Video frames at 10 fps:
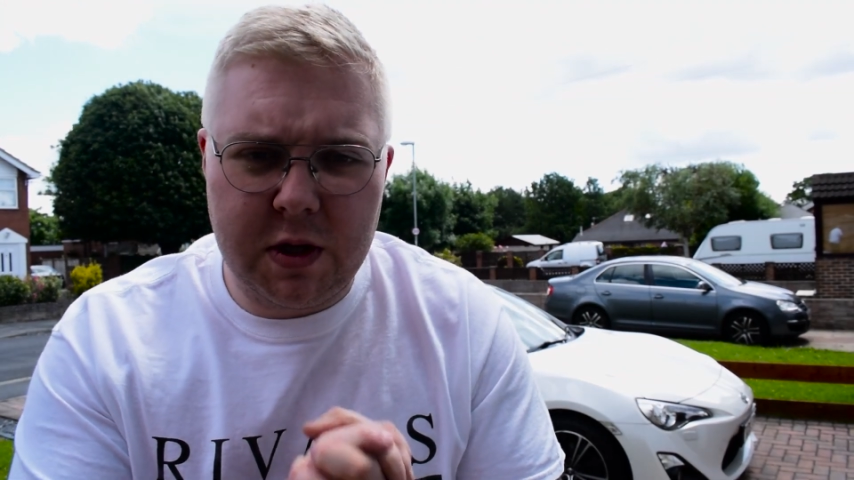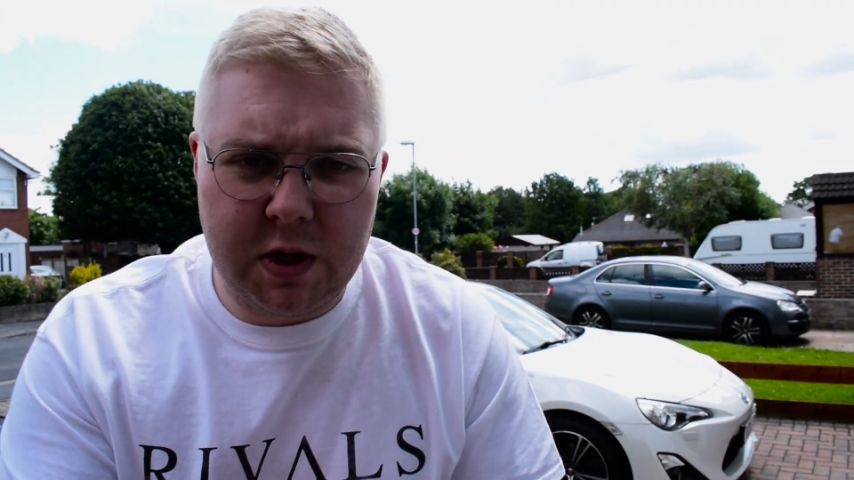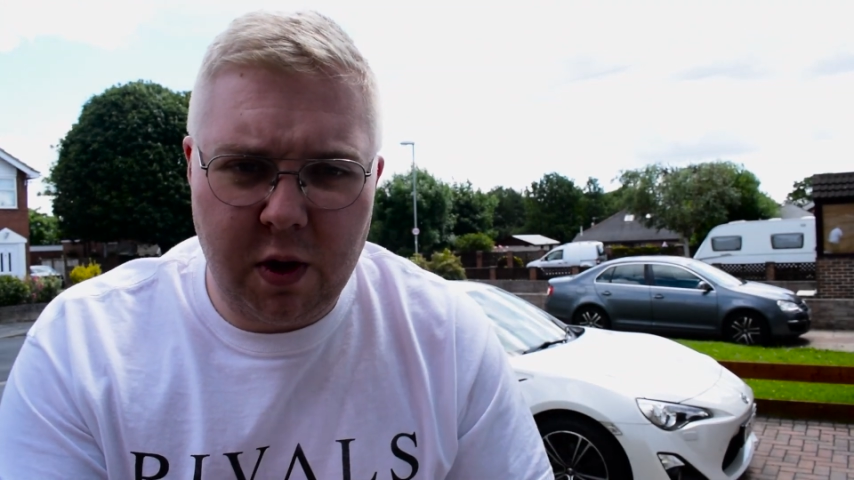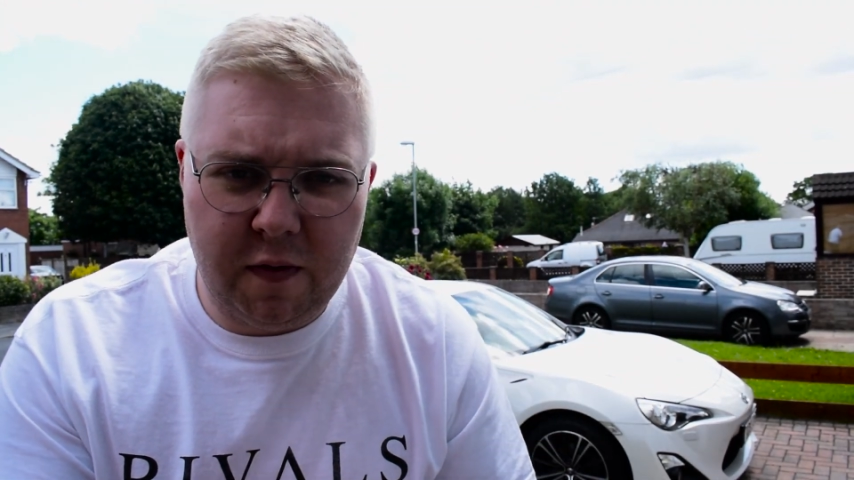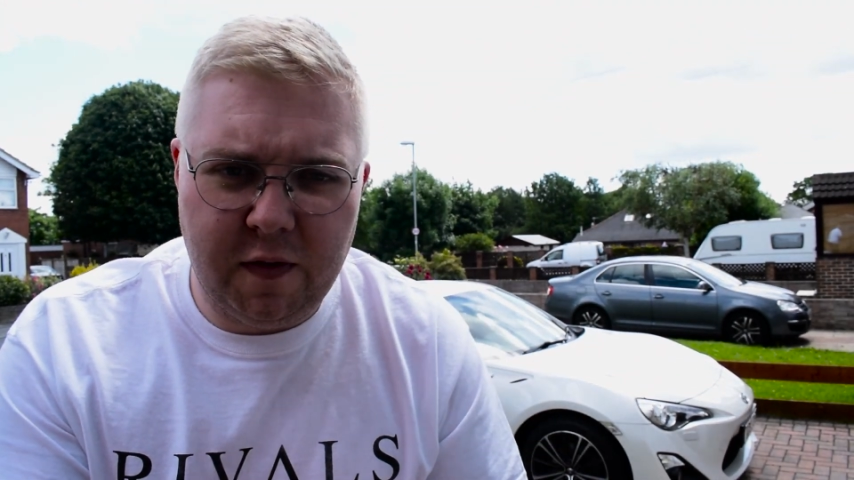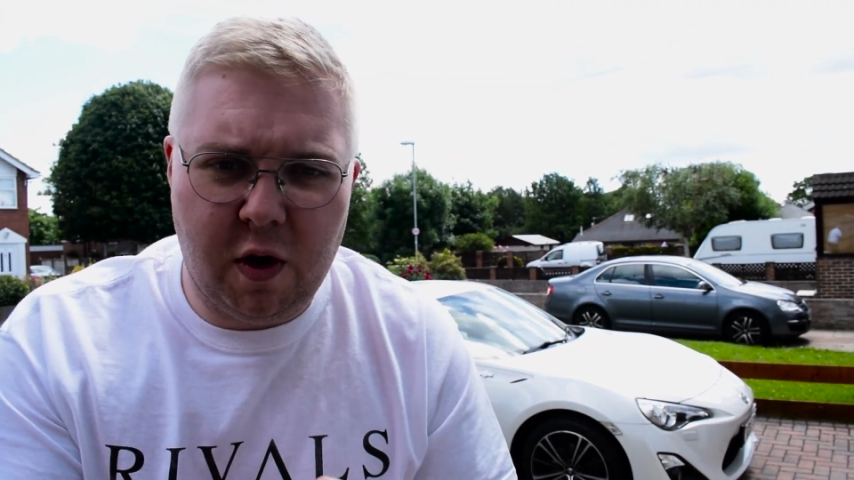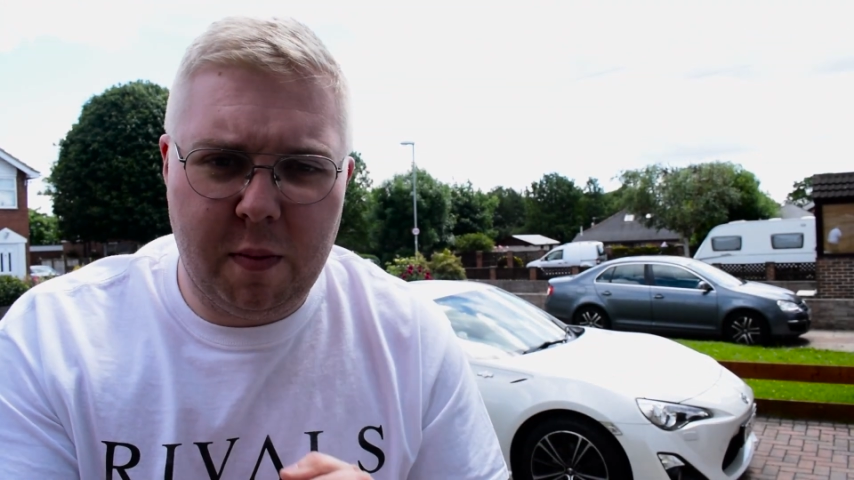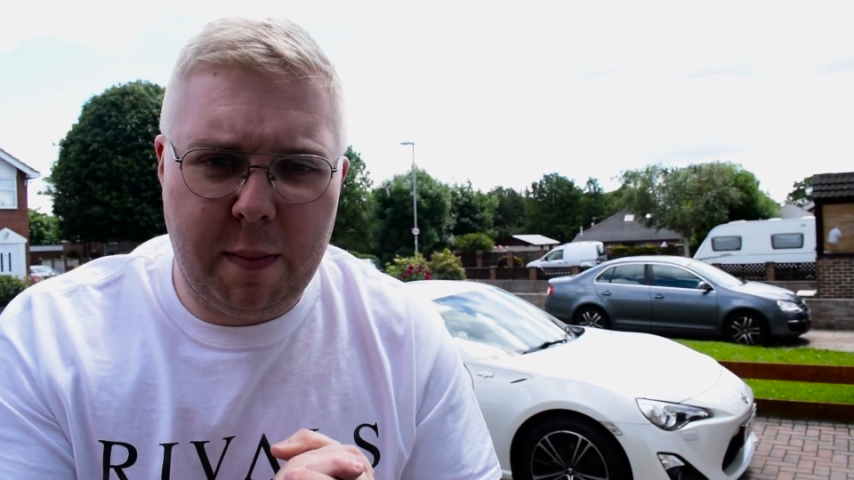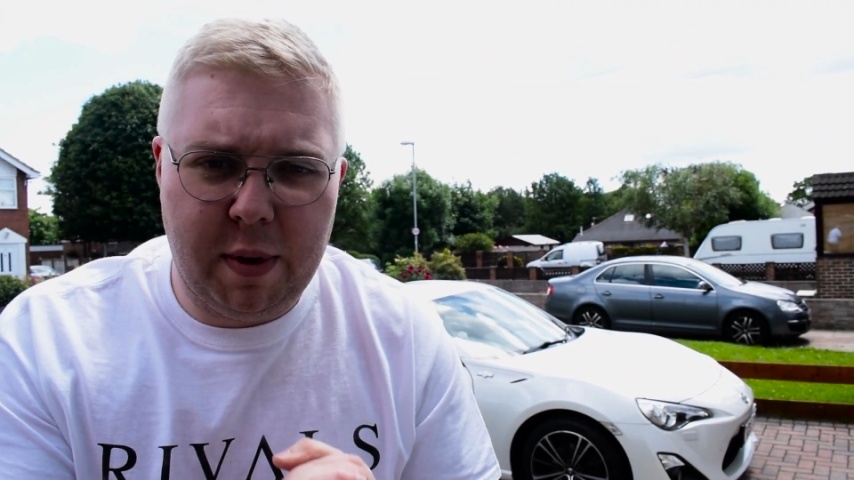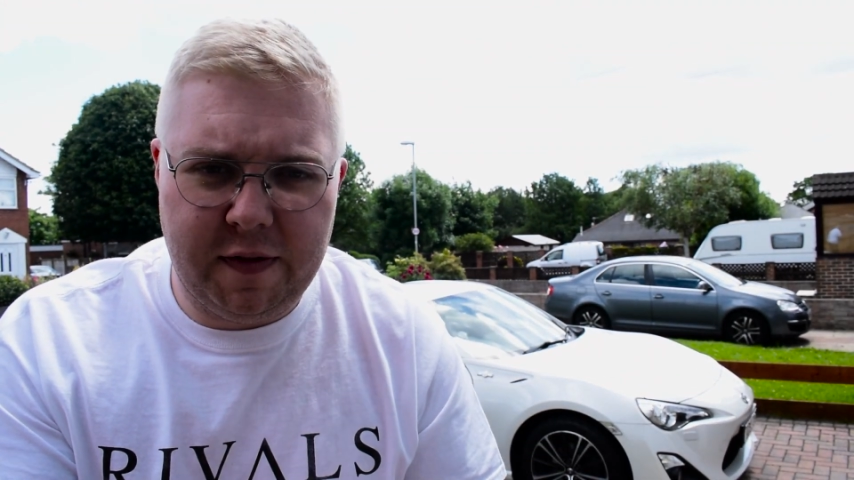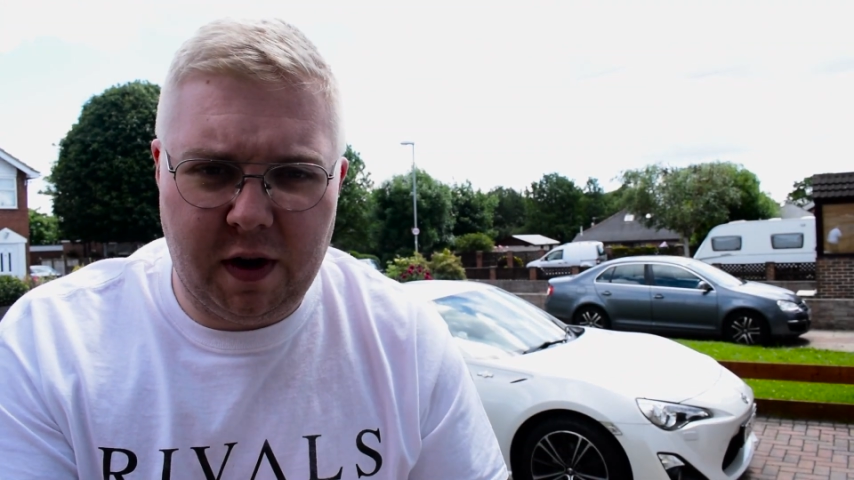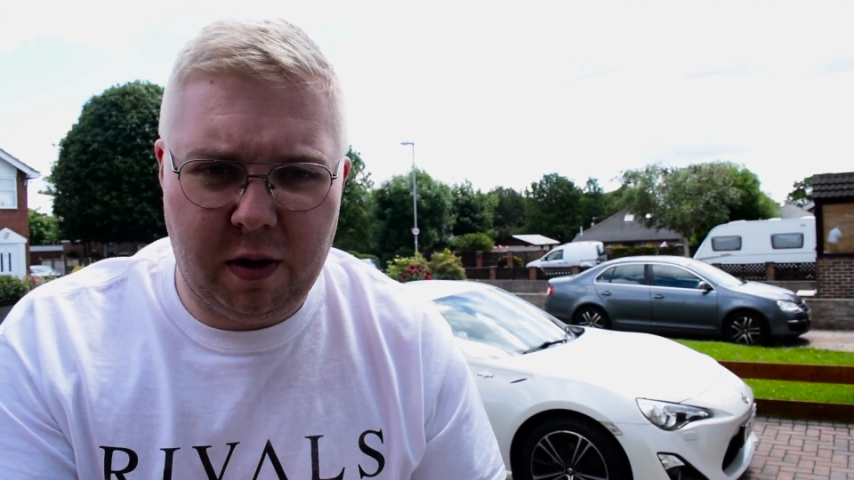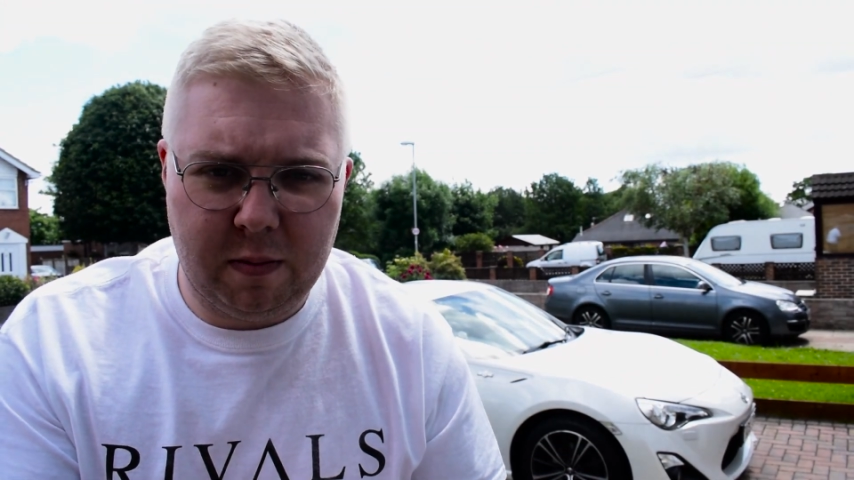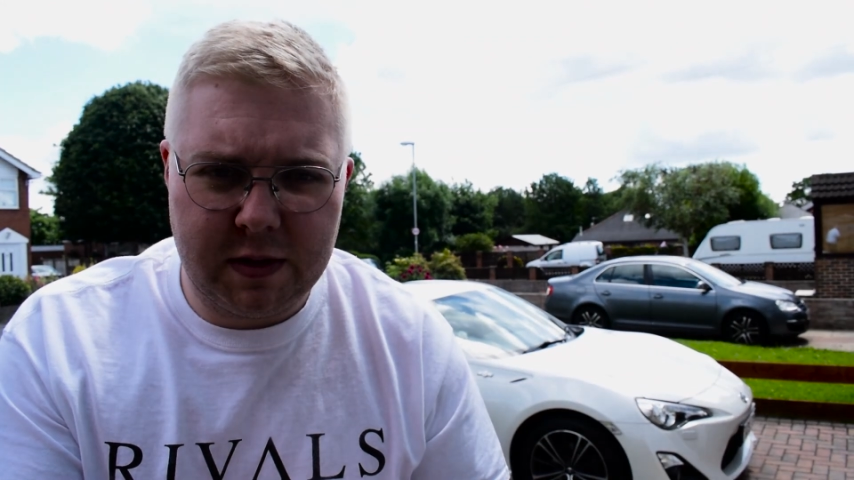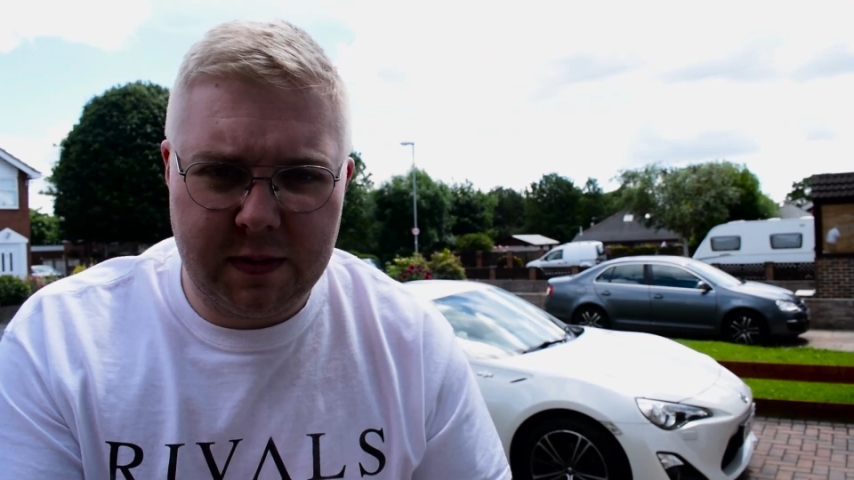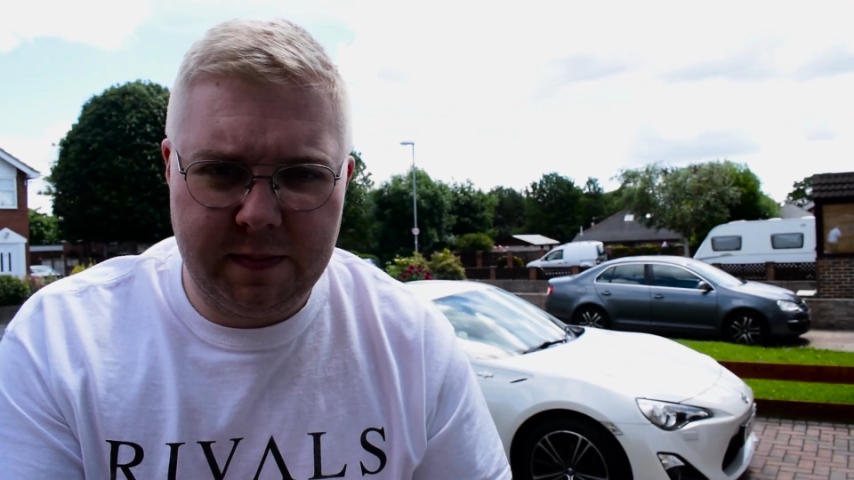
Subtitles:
Snowfoam performs.